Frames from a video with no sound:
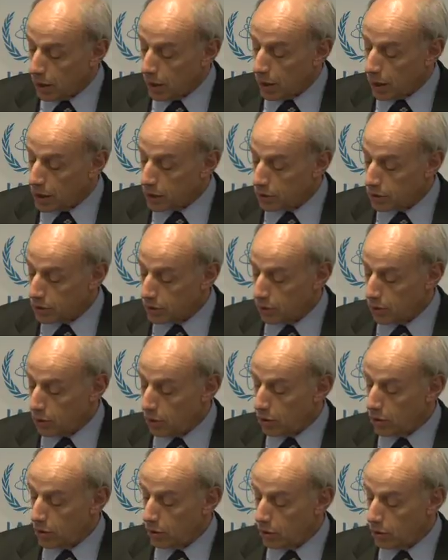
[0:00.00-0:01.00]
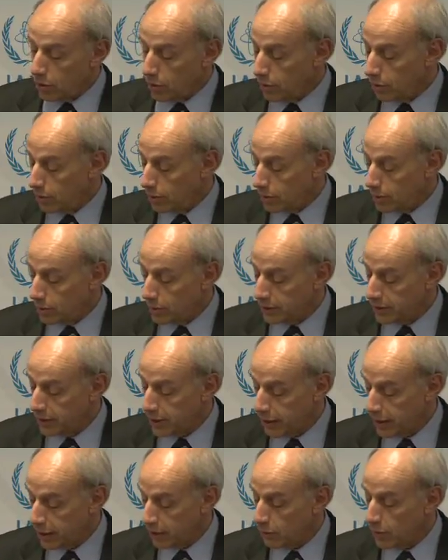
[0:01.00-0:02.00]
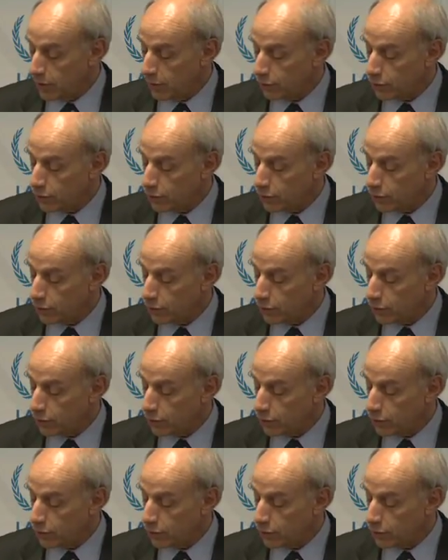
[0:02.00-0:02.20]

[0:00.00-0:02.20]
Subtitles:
as earlier said, well,